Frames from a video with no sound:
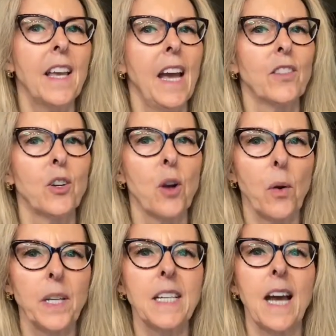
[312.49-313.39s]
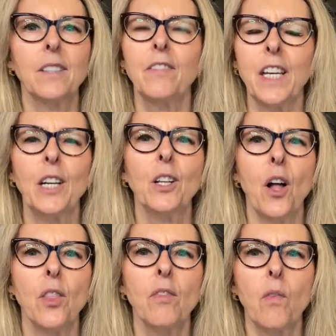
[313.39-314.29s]
and the growing town of Eagle
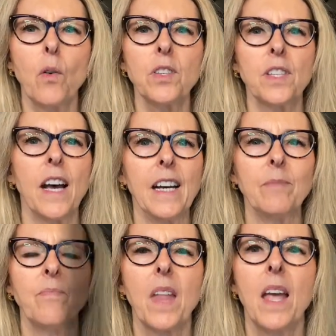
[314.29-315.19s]
on the fourth side.